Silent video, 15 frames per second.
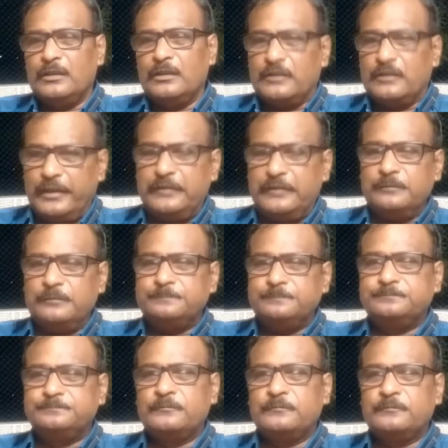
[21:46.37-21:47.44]
Then
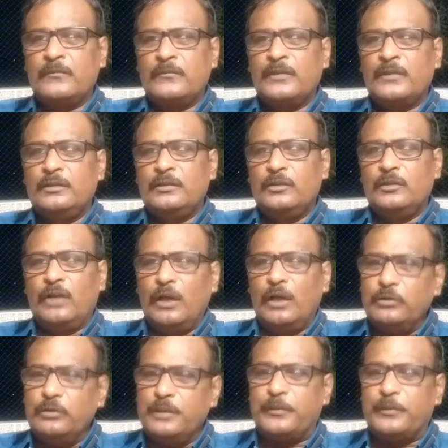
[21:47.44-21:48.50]
how
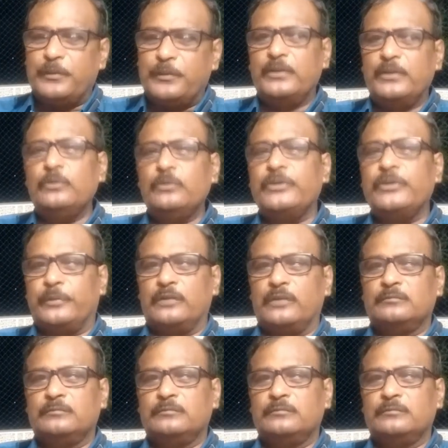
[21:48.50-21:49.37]
the property will devolve?